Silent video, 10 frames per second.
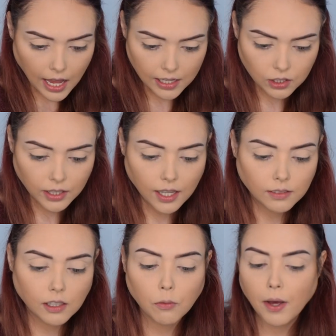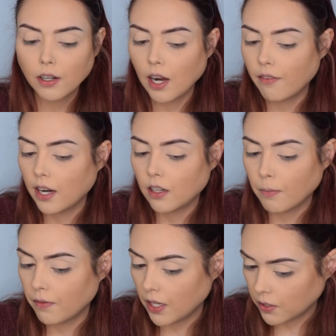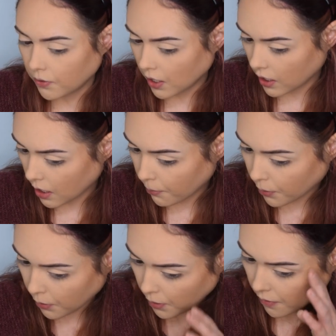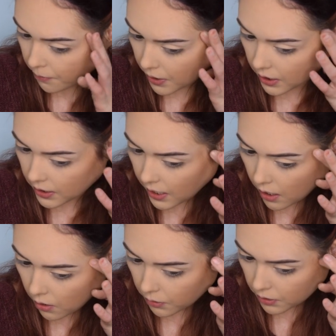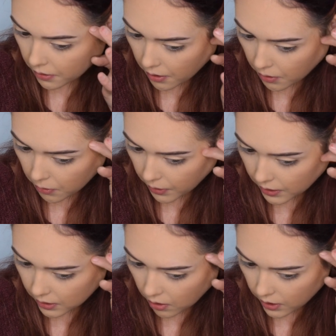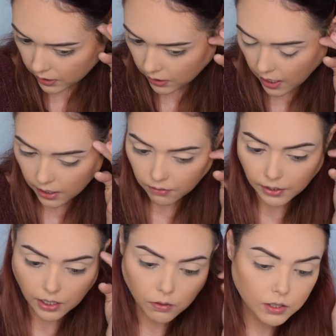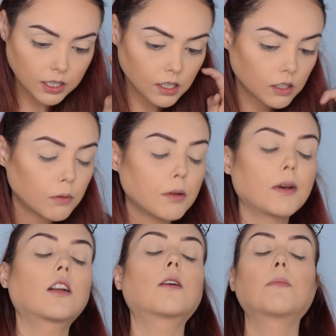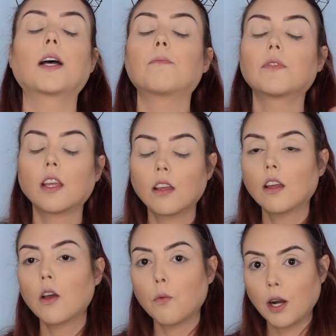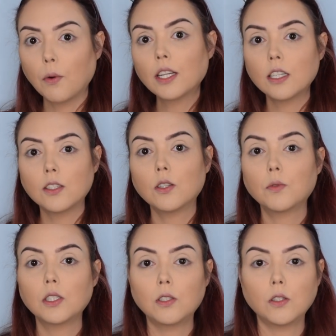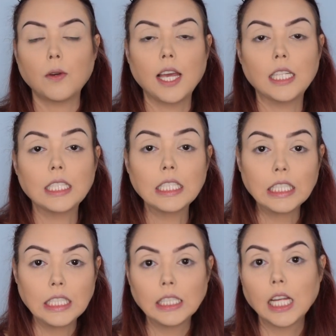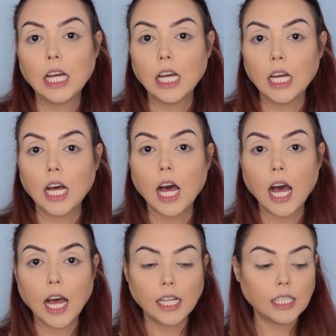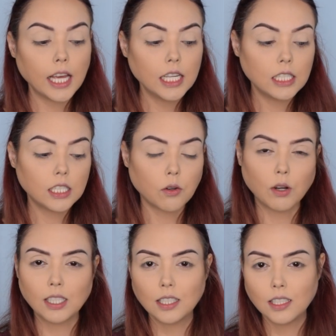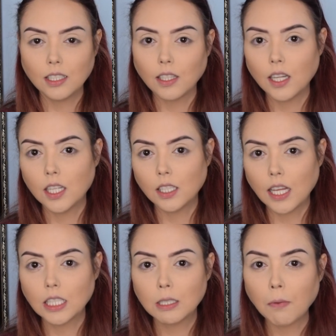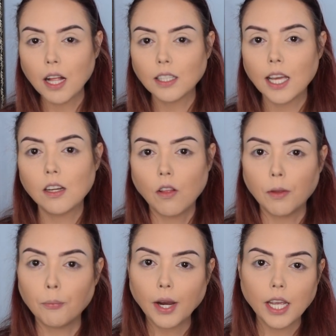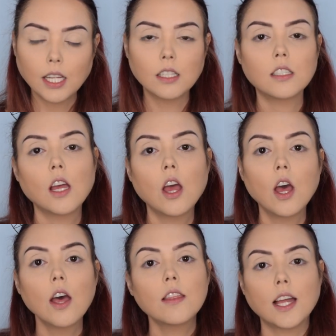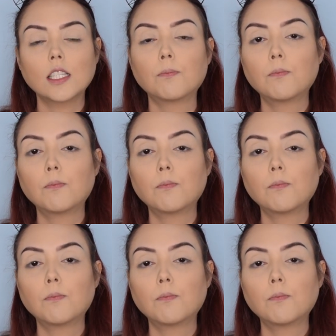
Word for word: It's looking a little better. I've had it on my face for a couple of minutes now, so it's starting to kind of like sit a little bit better, but what I wanted to do was do a Stila highlight or a Stila like spotlight on the brand. That is